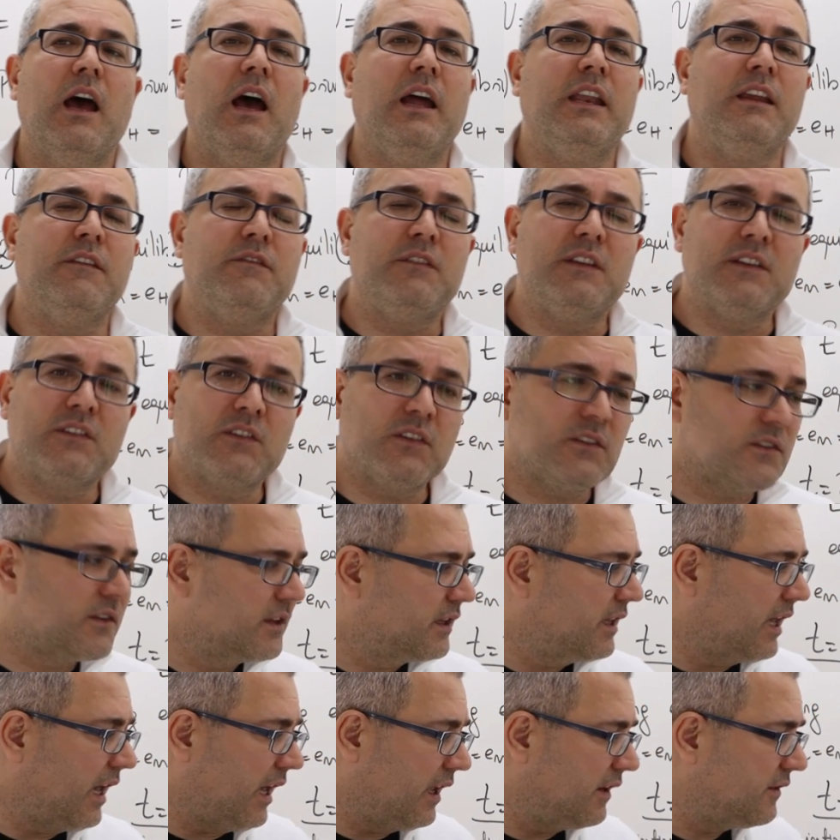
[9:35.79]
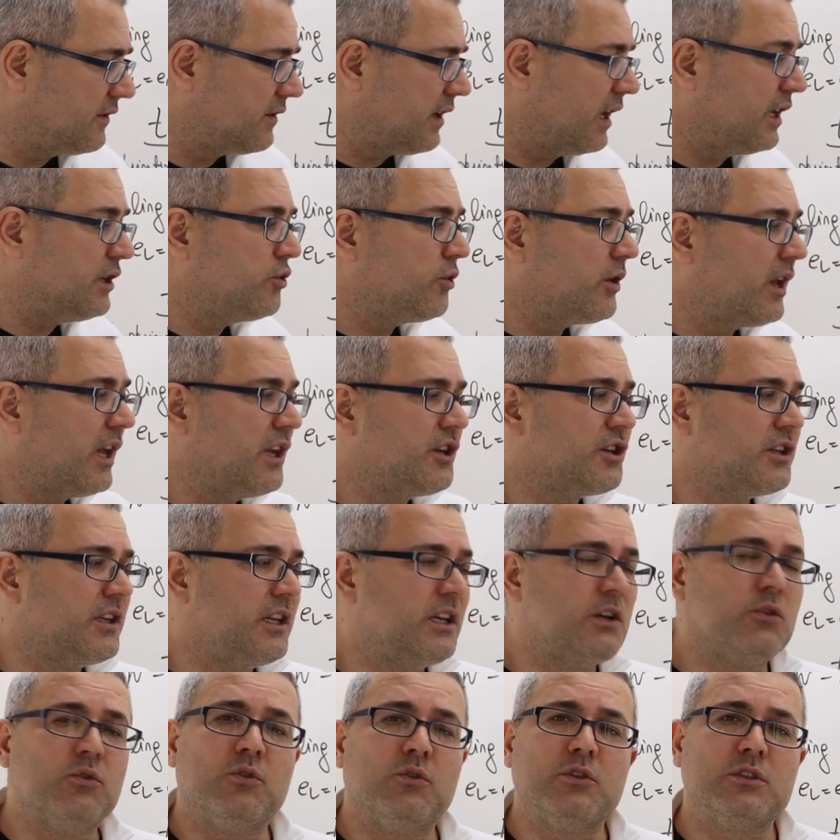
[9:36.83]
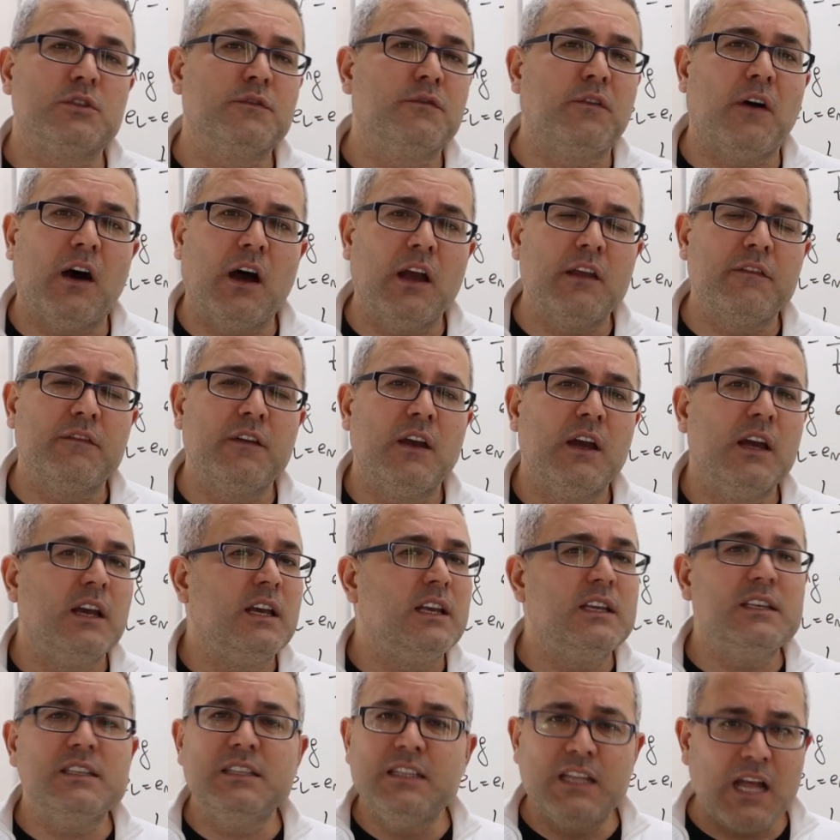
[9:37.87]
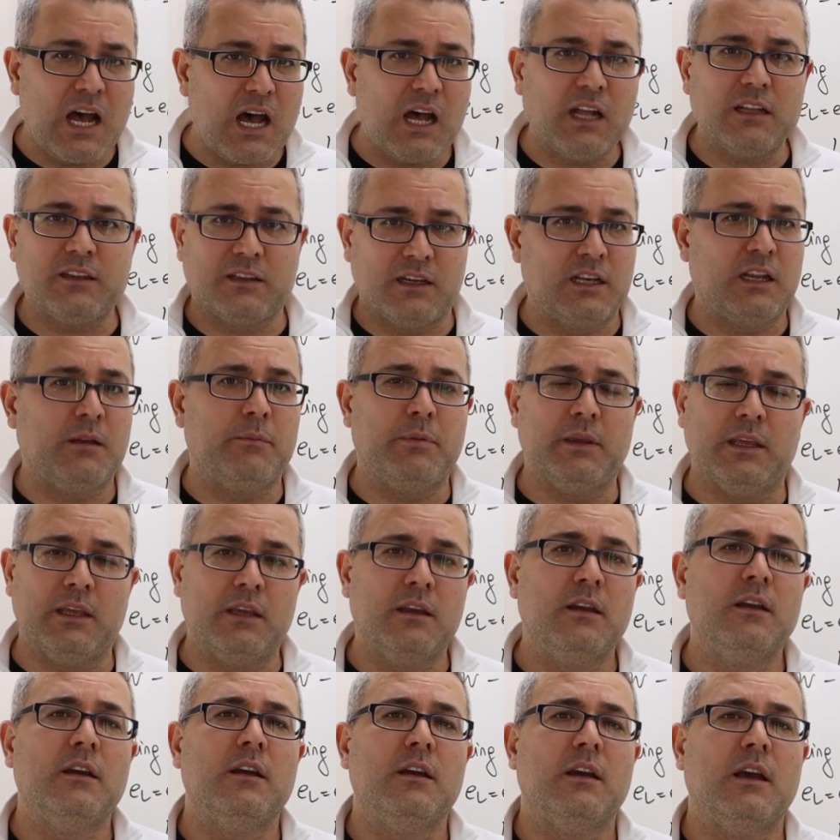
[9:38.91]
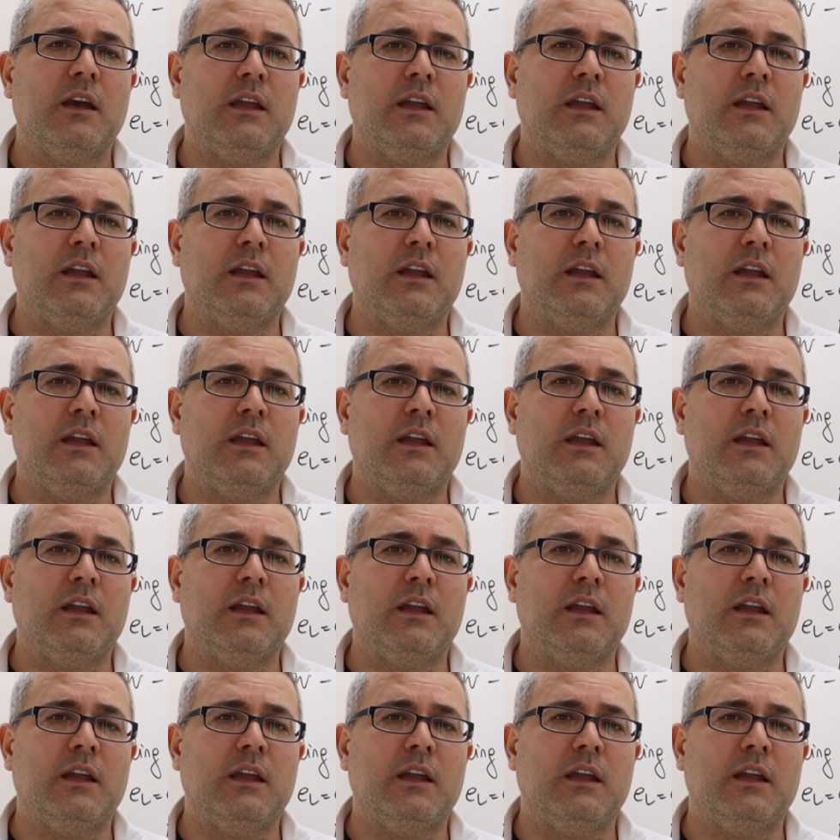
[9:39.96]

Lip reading: And if this is the case, education equals 5 is not going to be